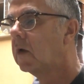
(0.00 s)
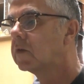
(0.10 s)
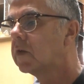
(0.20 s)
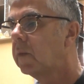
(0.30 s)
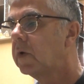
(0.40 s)

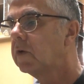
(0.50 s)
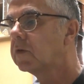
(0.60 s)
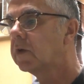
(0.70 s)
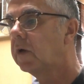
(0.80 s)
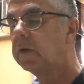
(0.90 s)
So we
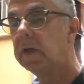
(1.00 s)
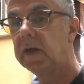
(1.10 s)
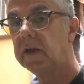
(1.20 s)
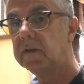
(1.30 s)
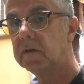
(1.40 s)
also
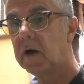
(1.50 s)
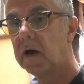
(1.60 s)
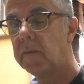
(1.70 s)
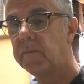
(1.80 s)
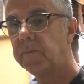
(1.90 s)
need
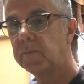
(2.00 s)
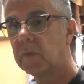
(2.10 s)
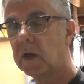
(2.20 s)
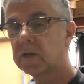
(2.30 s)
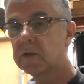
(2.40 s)

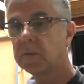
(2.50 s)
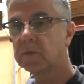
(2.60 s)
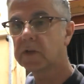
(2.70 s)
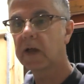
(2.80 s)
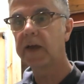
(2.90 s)
at some
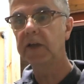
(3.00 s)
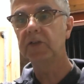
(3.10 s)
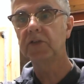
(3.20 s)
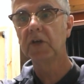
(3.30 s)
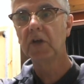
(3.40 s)

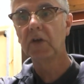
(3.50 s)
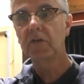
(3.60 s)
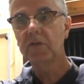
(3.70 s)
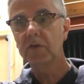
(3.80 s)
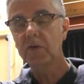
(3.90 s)
stage
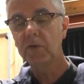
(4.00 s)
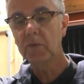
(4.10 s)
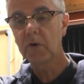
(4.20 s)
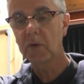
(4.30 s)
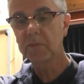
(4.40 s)

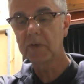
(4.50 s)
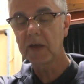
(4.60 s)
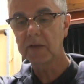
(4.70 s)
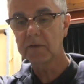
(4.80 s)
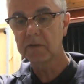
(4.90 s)
to
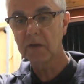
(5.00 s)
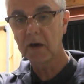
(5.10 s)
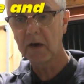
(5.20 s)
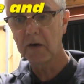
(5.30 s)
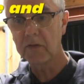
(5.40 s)
update
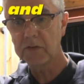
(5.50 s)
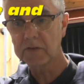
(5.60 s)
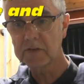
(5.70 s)
this